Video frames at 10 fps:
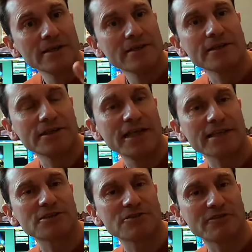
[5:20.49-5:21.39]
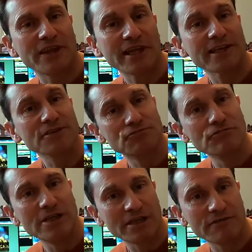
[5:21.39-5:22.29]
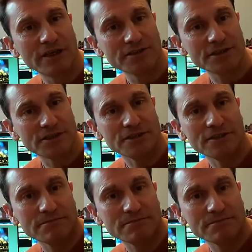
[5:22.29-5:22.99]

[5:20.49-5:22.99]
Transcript: the next thing is really fun to do.